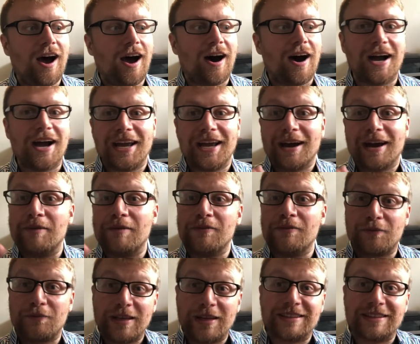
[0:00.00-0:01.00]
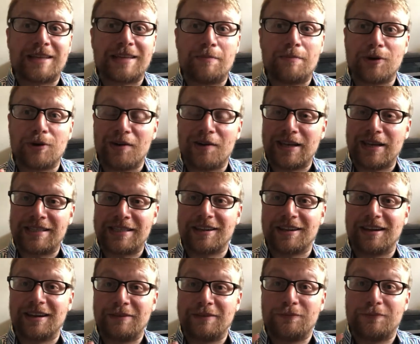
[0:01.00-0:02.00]
I feel temporarily
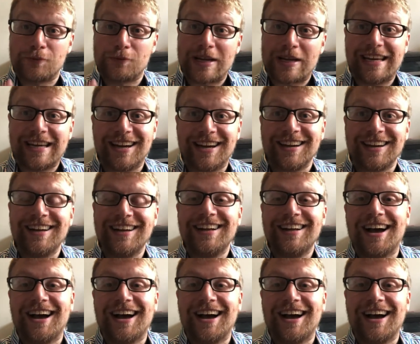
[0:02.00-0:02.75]
slightly freer.